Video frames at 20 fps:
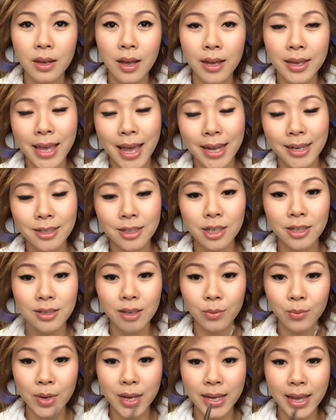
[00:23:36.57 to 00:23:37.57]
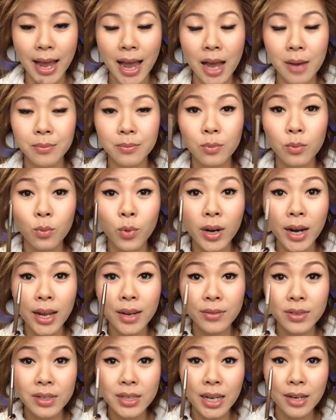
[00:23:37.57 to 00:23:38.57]
Again, just a recap, what
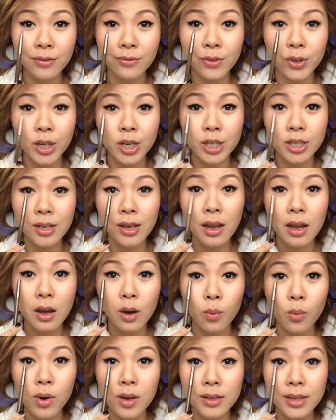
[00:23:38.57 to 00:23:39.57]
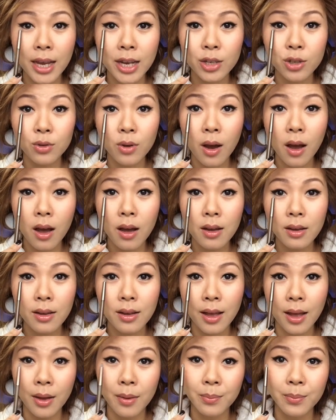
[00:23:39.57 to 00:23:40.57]
I did first was I draw
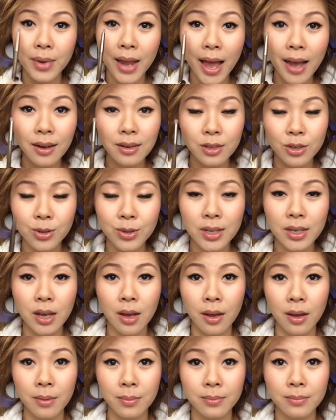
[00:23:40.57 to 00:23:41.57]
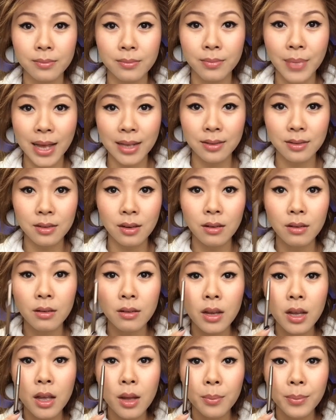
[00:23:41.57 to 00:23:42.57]
black using a pencil,
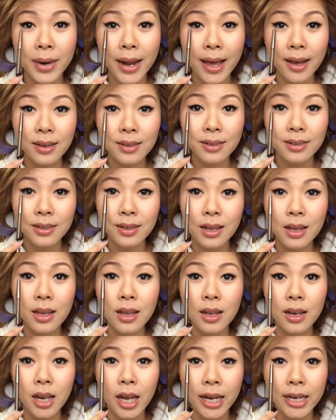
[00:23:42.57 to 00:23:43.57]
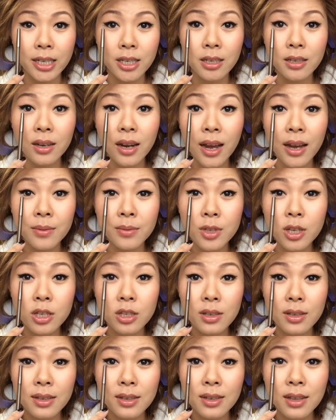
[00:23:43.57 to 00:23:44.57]
black liner. I
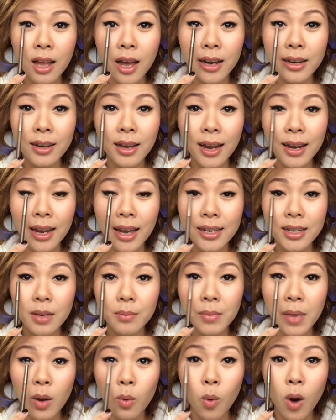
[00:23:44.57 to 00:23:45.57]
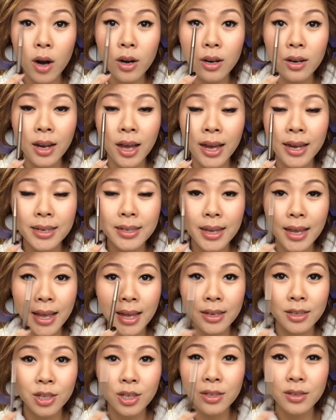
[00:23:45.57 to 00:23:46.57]
lined it in my waterline
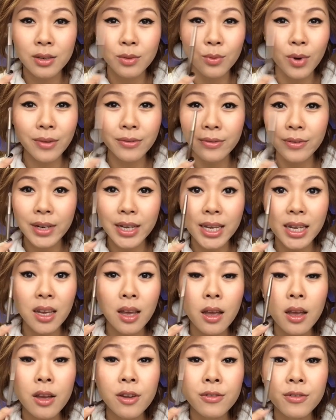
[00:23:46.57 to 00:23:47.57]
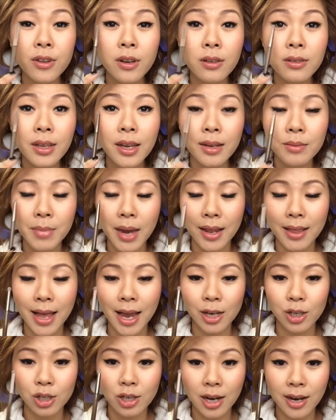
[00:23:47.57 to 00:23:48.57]
and just roughly filled in my
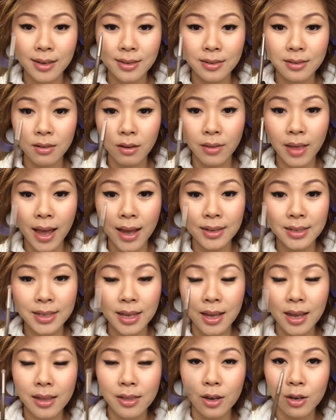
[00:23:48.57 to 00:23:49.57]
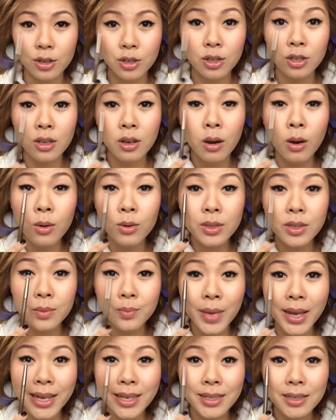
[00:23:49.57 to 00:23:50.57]
lash line so that there's no
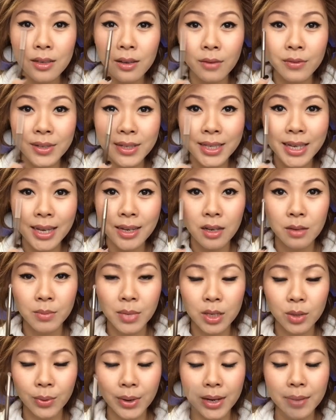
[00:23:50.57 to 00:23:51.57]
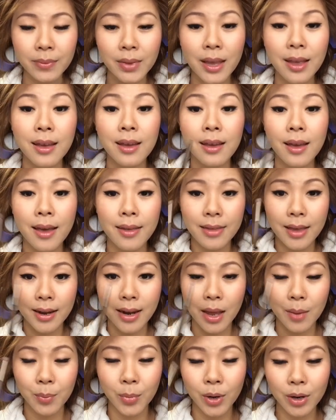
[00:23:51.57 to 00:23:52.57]
space of skin in between. And
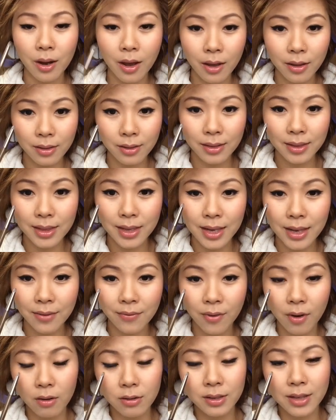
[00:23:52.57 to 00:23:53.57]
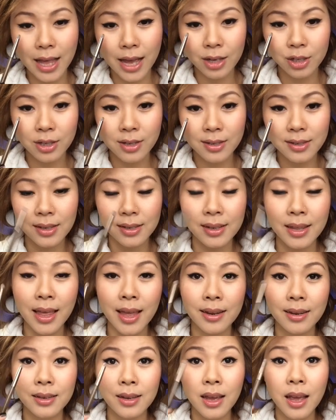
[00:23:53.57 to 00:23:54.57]
then I put on the false lashes, and
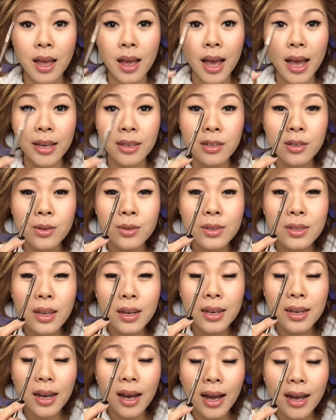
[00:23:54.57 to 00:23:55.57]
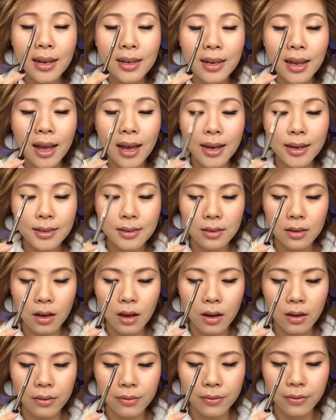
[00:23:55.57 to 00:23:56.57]
then I used the guideline
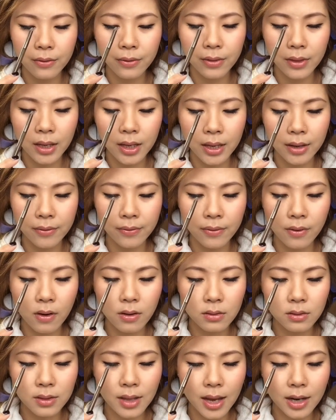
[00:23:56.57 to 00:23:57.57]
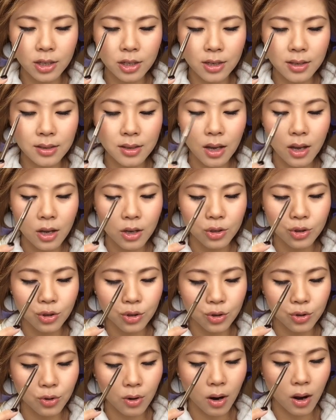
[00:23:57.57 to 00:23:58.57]
of the false lashes
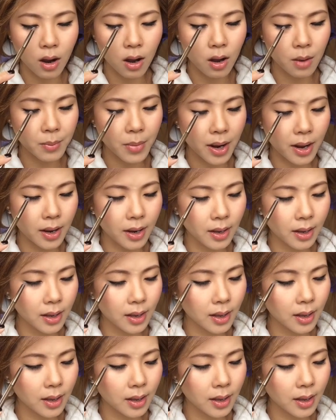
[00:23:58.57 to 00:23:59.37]
to draw my